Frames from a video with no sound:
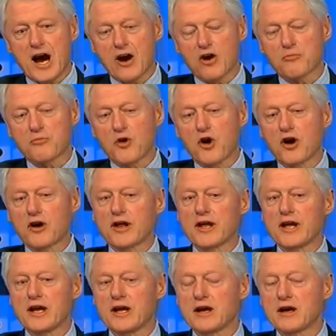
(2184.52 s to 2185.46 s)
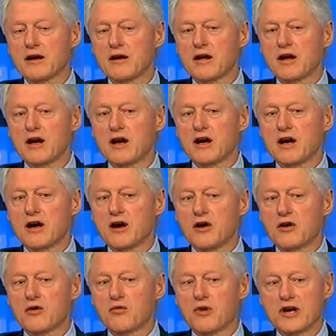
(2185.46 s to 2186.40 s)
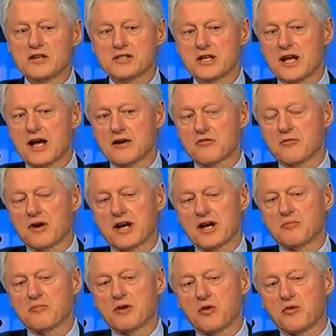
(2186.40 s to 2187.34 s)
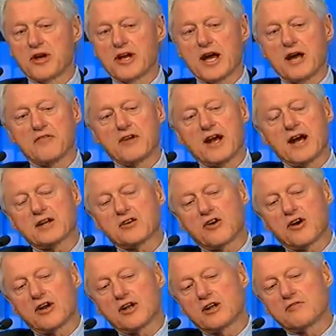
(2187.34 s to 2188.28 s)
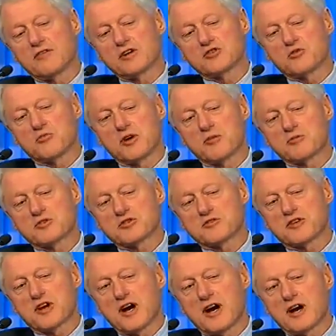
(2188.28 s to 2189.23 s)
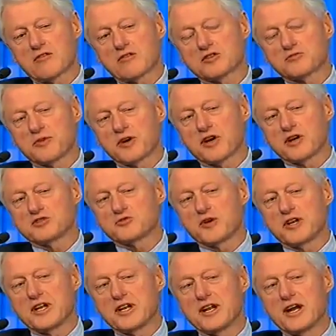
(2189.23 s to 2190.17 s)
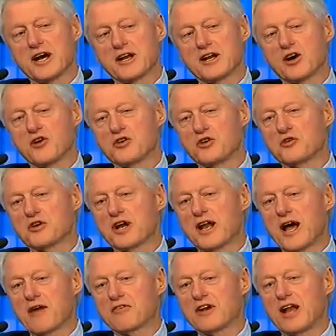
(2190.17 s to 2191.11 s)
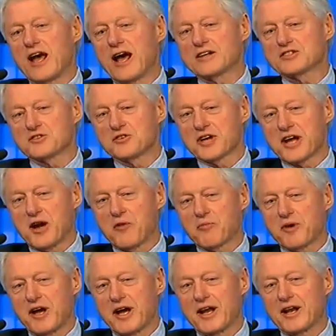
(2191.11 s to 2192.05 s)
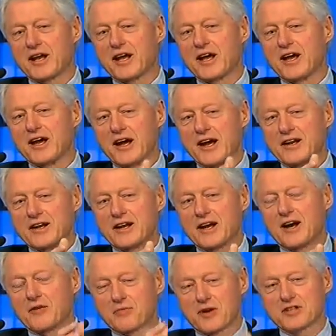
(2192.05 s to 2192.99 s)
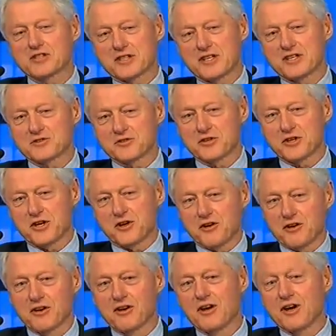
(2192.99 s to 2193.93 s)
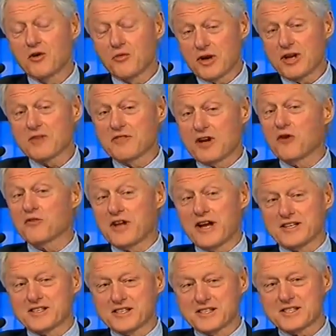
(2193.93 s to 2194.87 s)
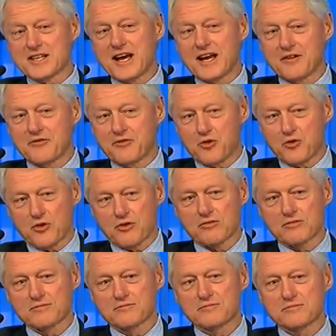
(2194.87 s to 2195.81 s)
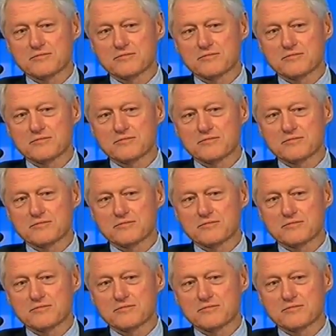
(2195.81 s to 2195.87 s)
our party raised a lot of money, but we gave it out to our individual members of Congress because we did not know you could have a national campaign in a non-presidential year. We have known that since 94.